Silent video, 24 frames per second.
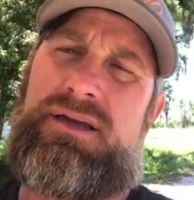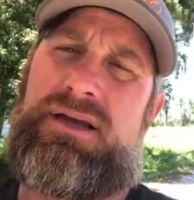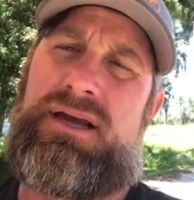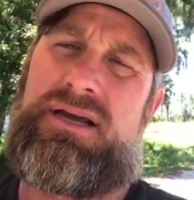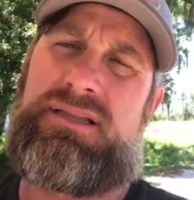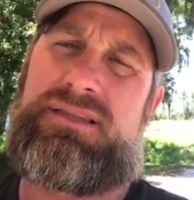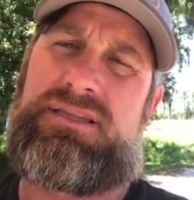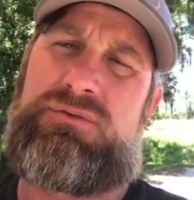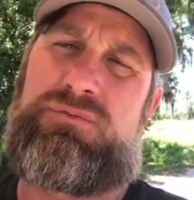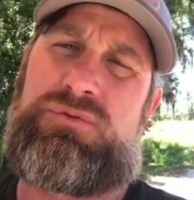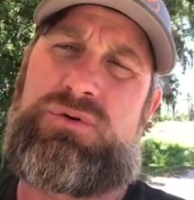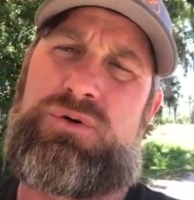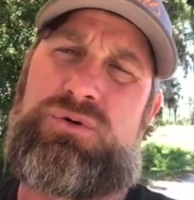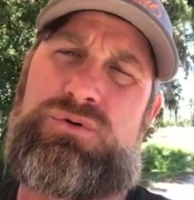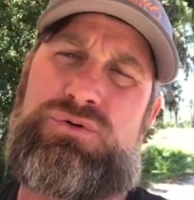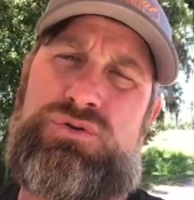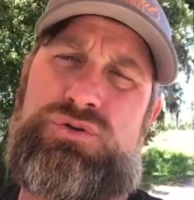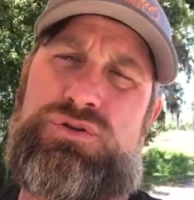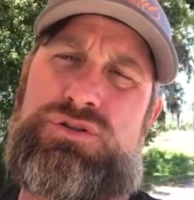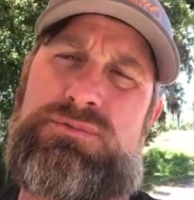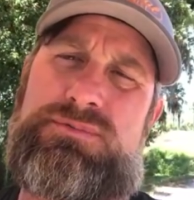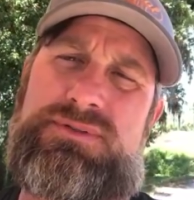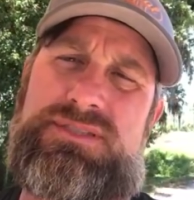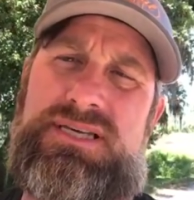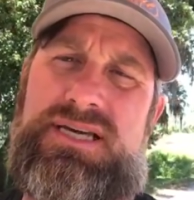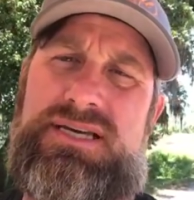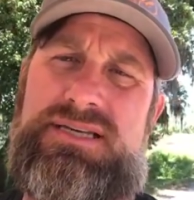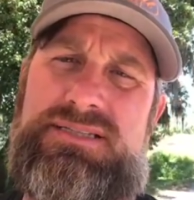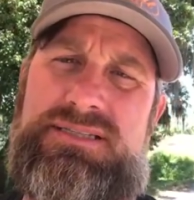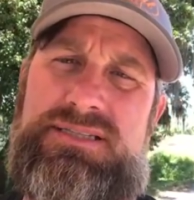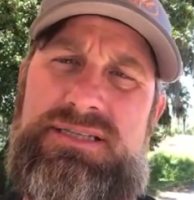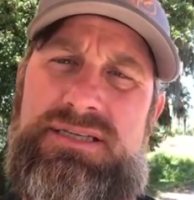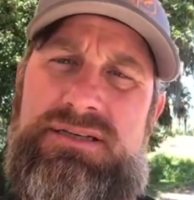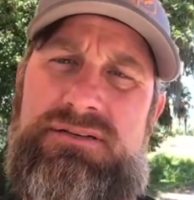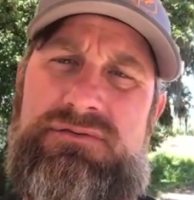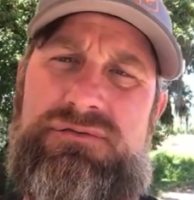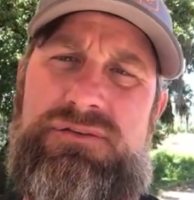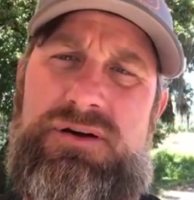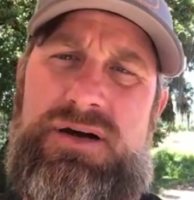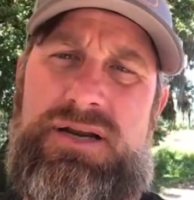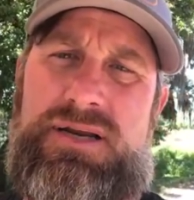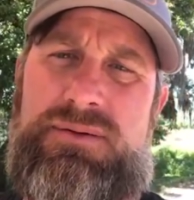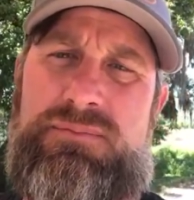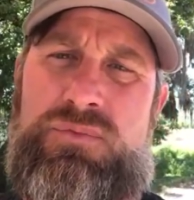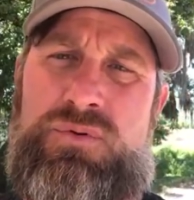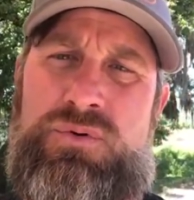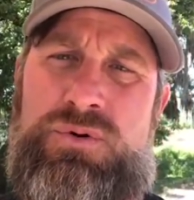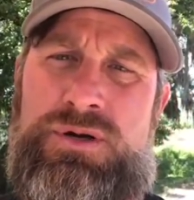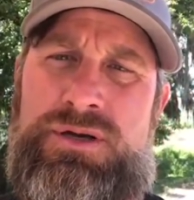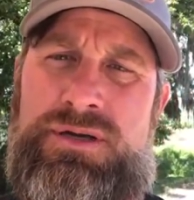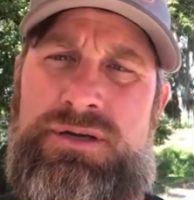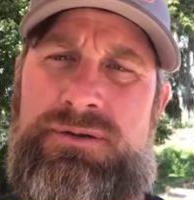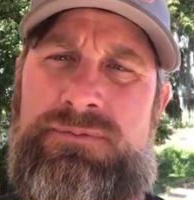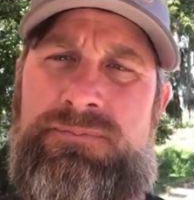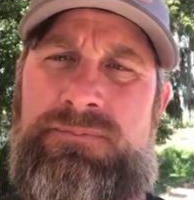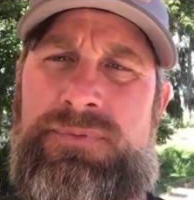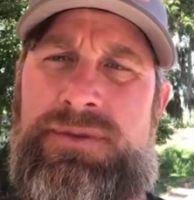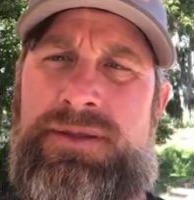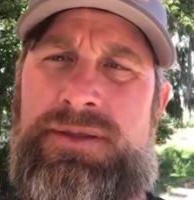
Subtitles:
I think we're going to do some sightseeing Friday morning,